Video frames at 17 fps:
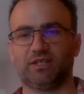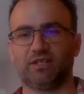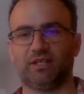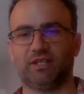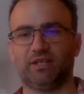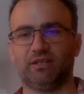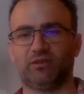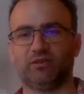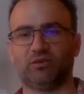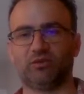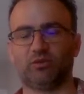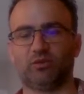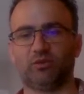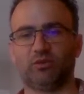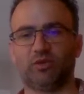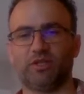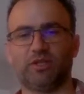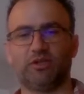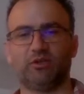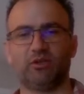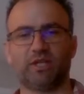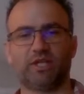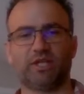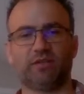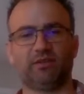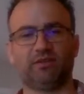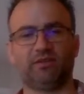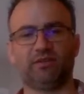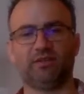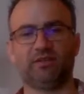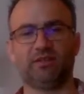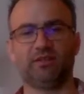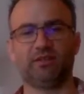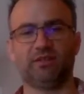And so here I can
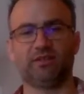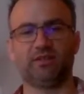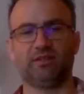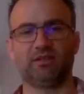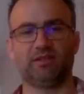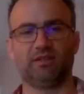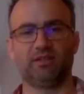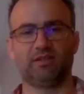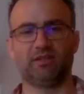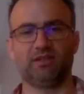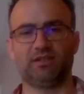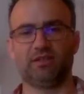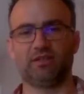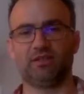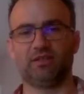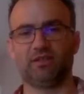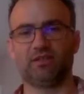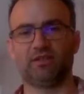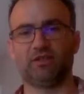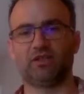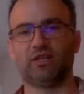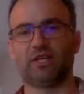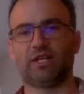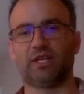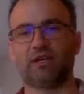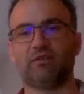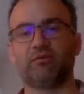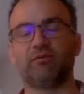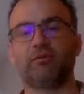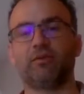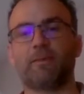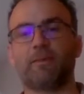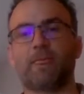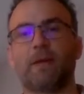see, here I
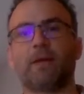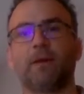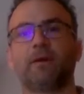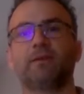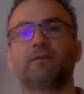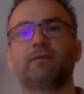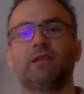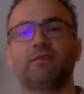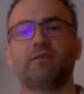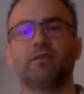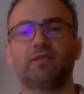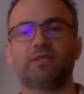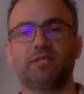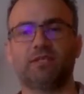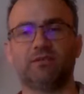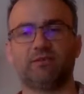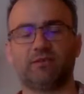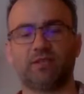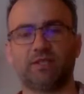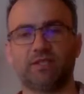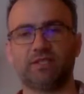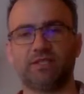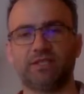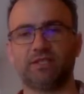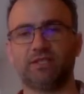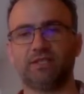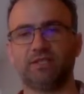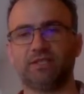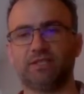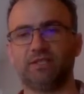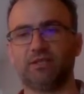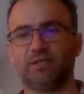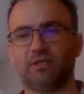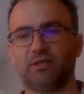have 17
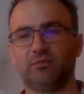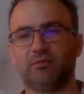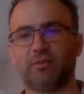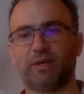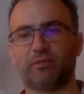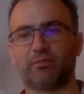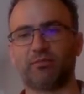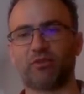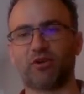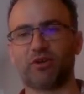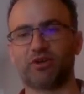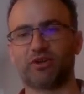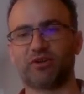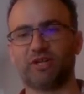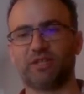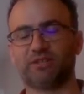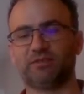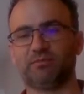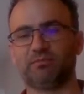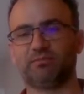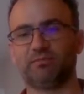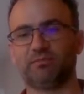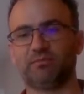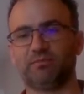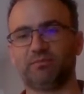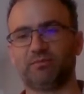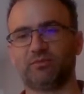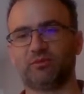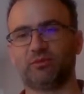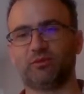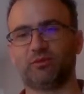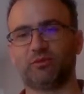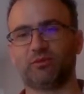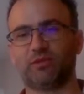variety. My progress
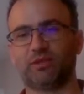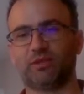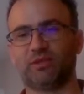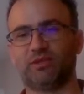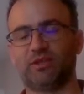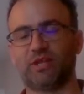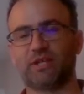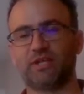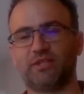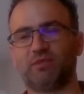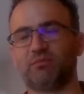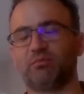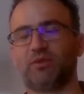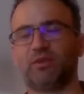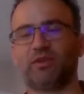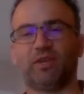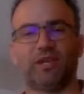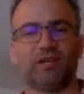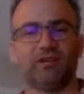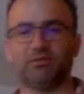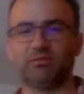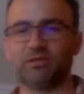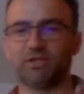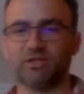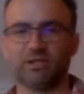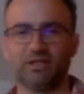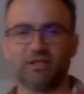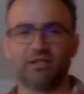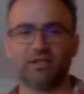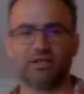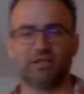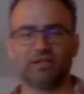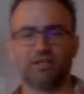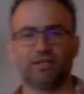is 19%, meaning
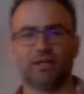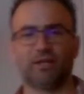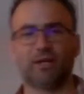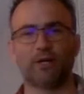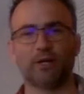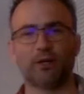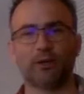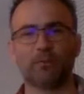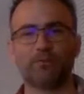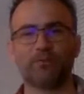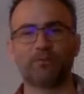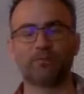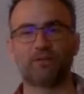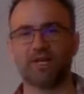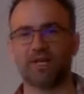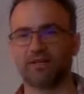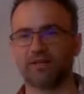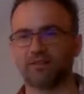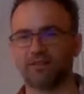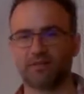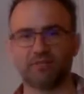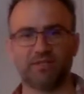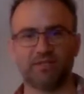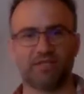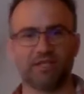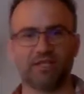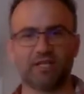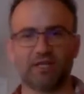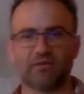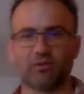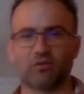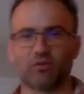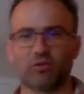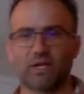I accepted, I
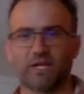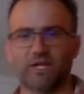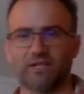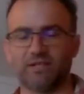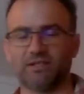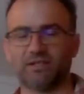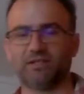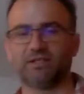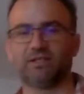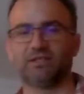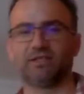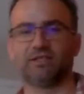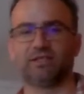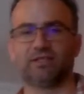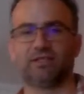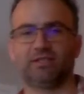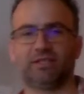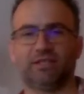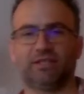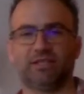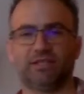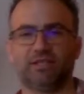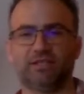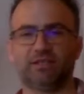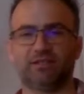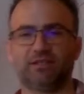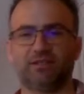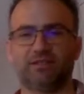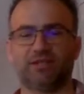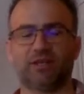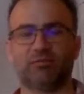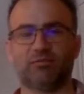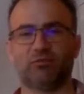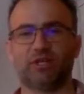have the trial, and
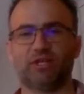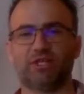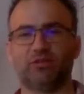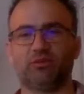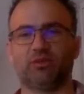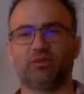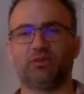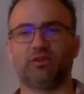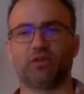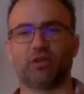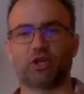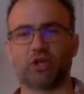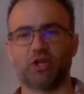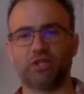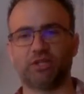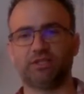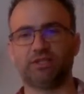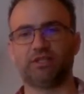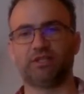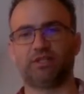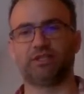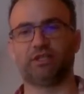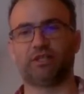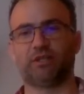I'm ready to start.